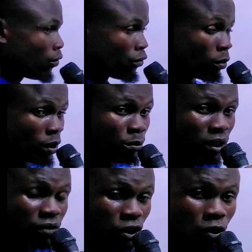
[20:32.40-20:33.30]
From the
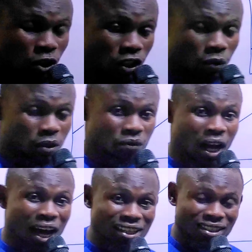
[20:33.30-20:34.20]
brief discussion we've
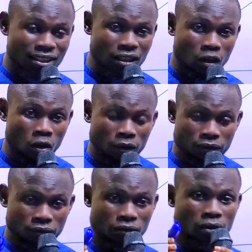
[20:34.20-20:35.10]
had of
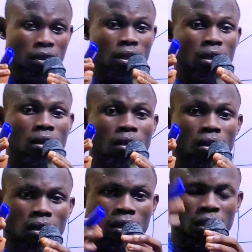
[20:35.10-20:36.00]

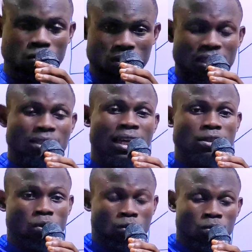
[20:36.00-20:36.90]
little things I
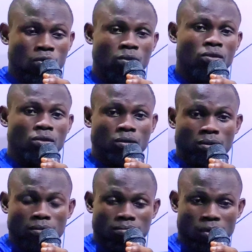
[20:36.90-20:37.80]
took you
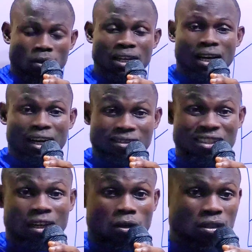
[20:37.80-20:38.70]
to under
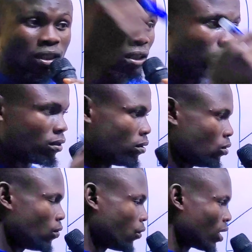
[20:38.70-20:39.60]
Cartesian coordinates,
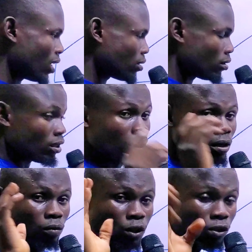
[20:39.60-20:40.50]
don't forget,
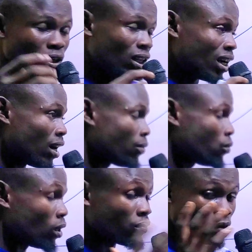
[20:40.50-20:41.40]
when you draw the graph,
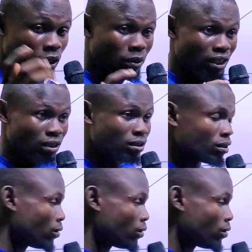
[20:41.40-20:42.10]
you have to label it.